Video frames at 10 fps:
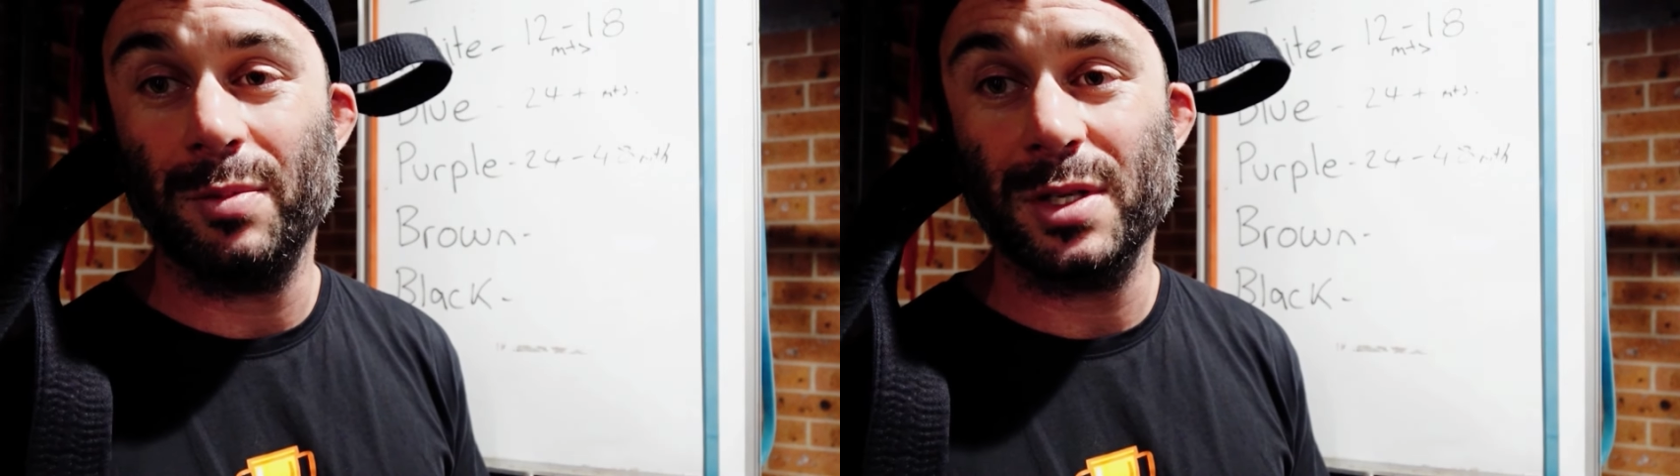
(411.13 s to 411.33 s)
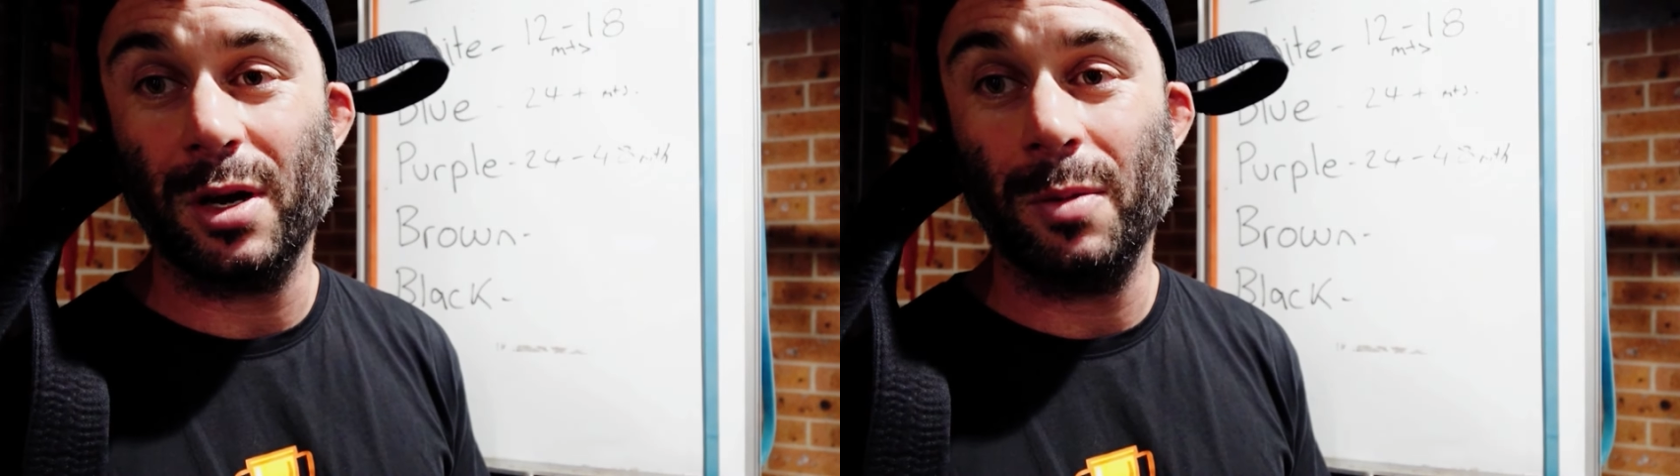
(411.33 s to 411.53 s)

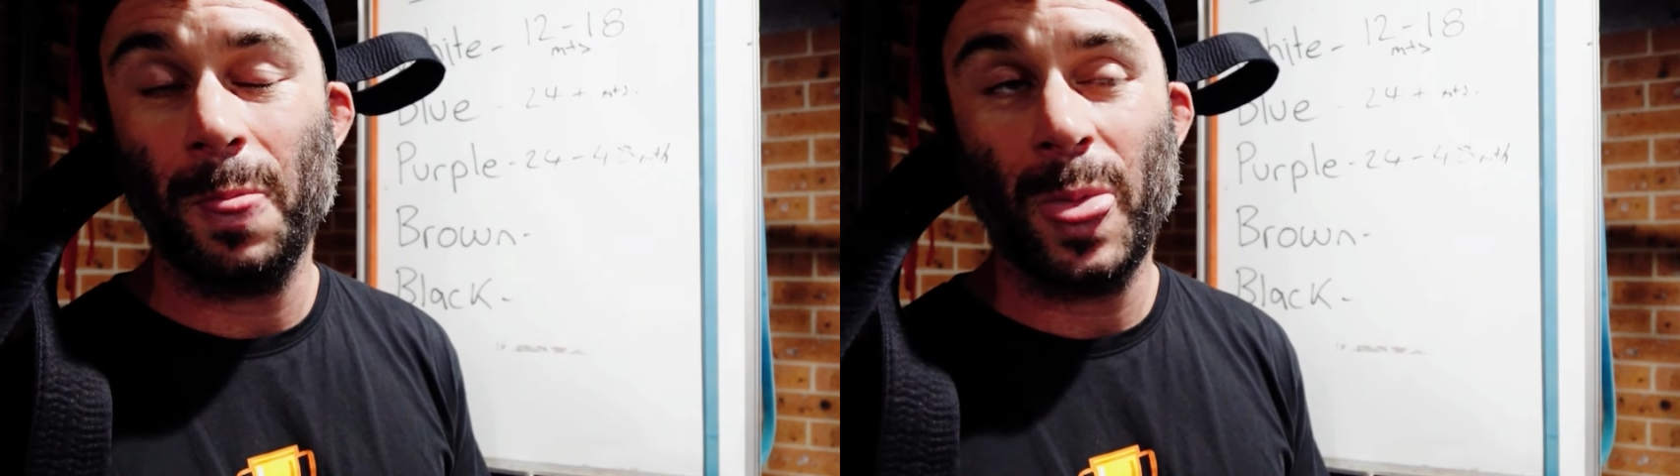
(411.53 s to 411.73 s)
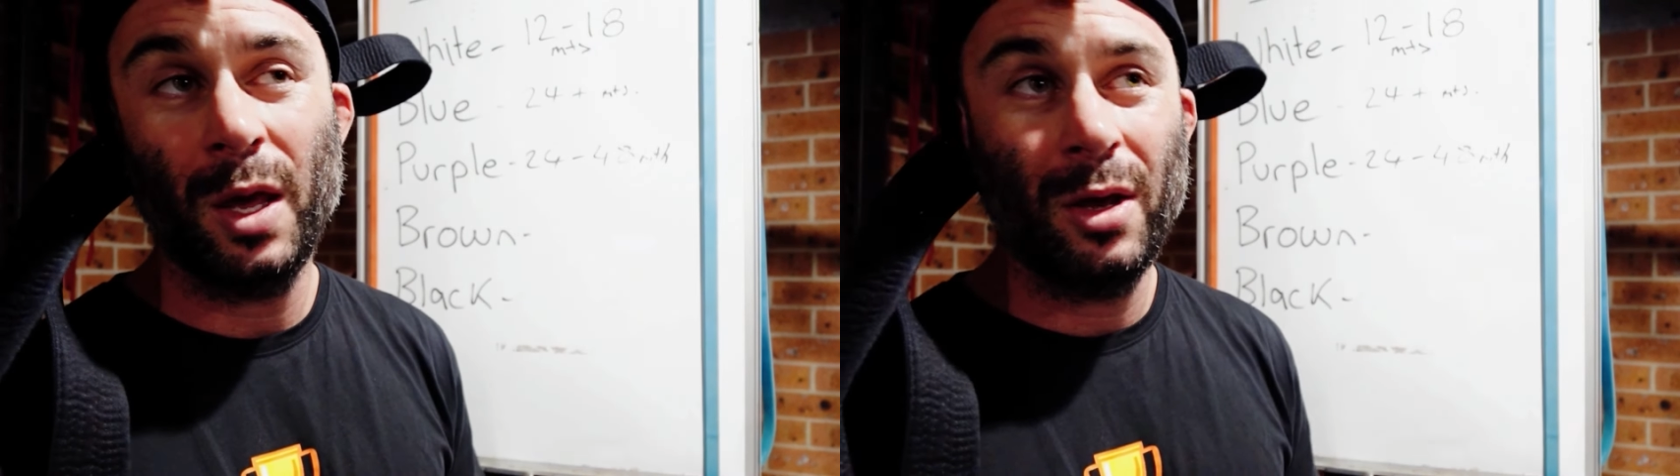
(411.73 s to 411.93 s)
So
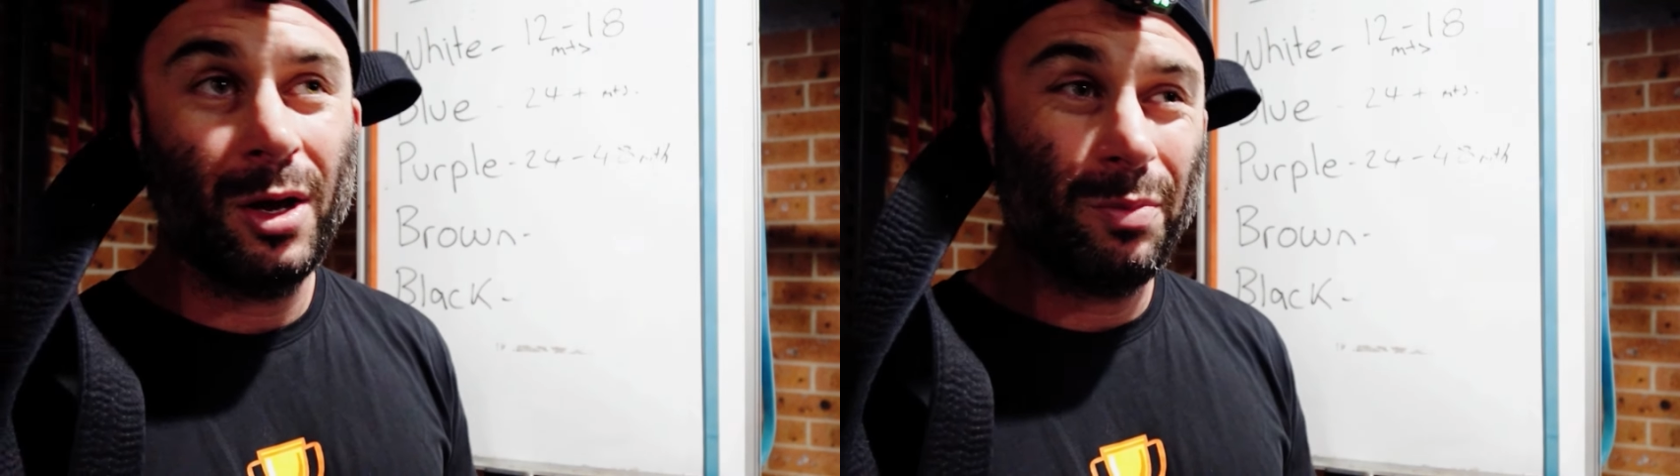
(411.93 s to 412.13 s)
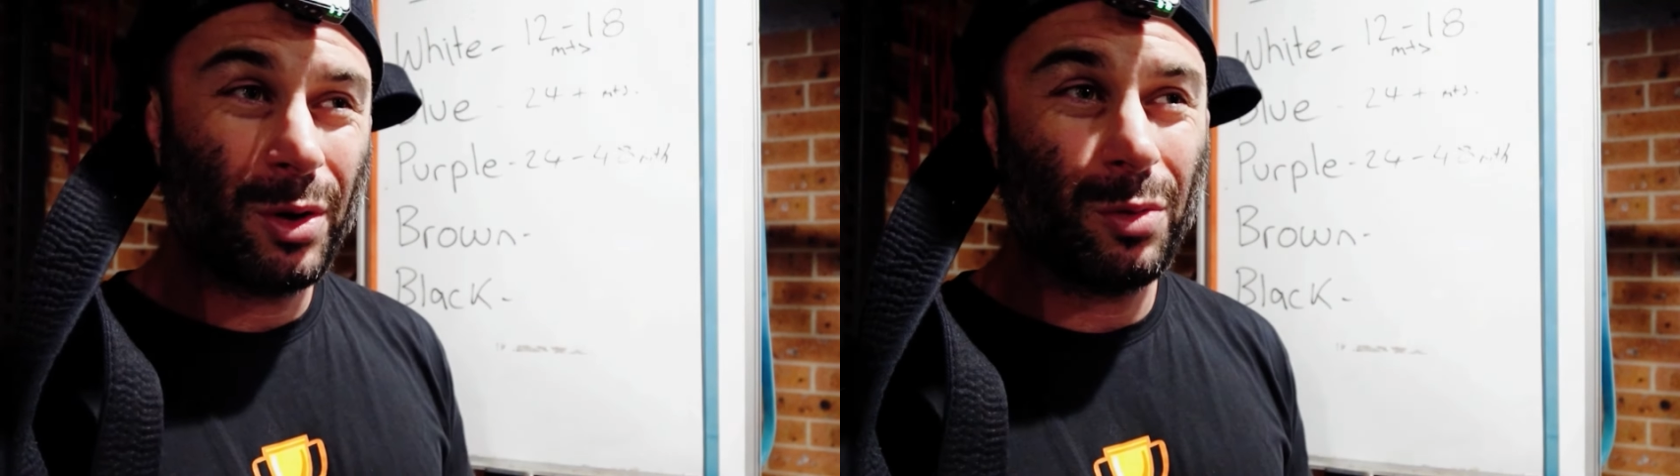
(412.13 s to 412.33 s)

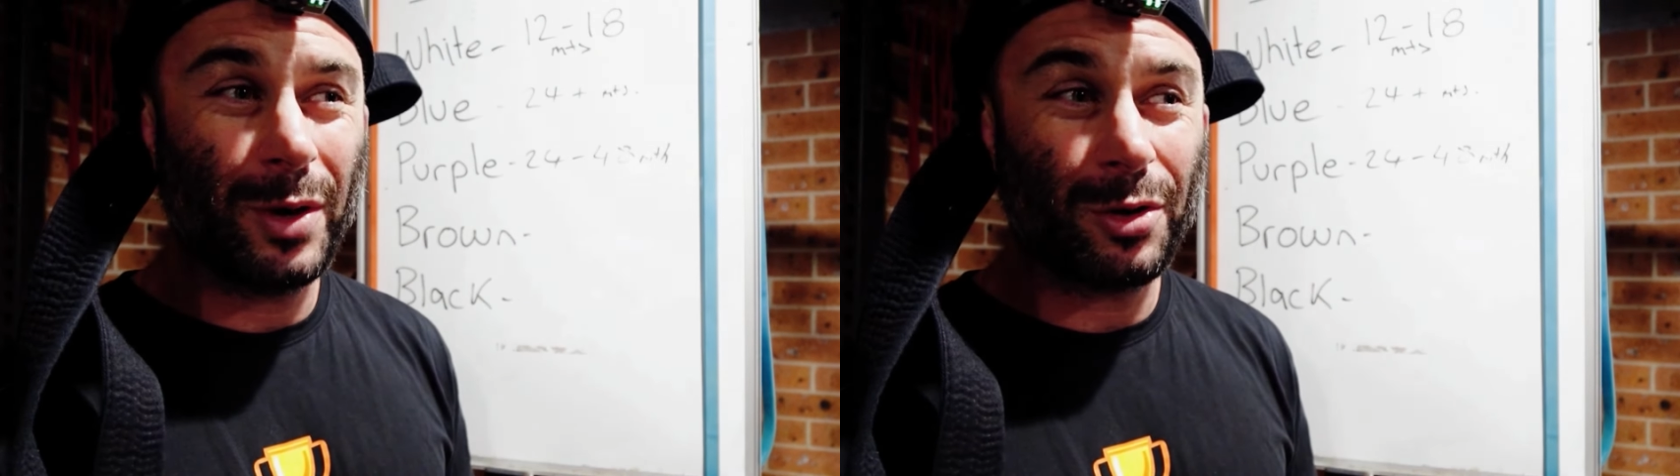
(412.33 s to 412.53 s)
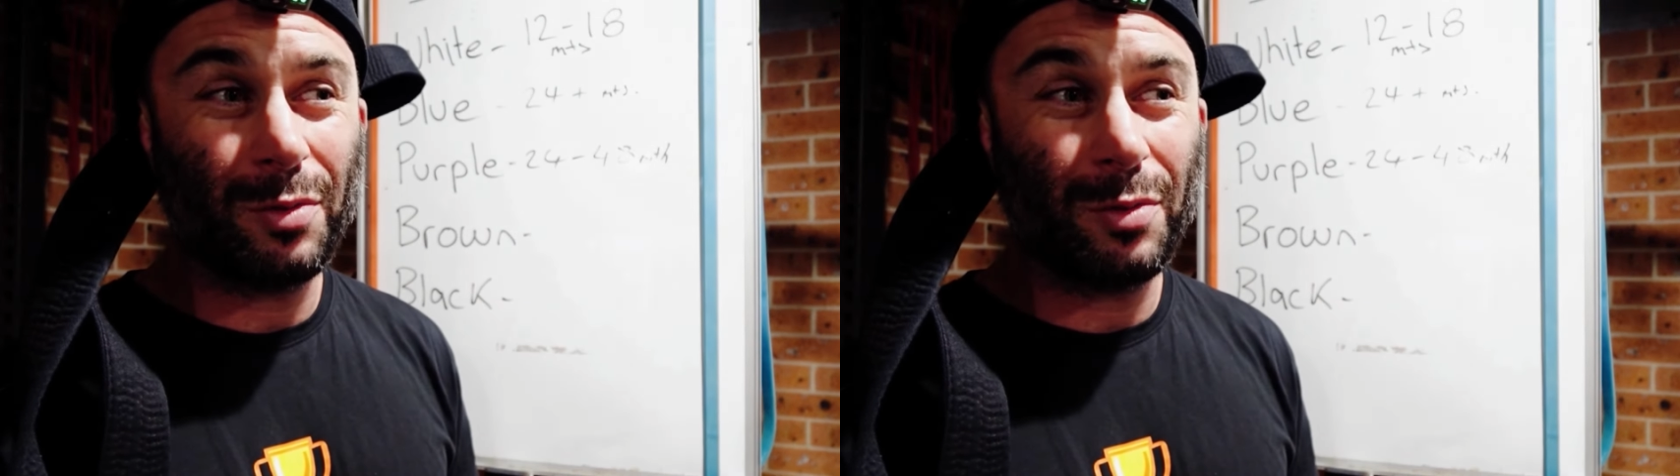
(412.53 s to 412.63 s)
purple belt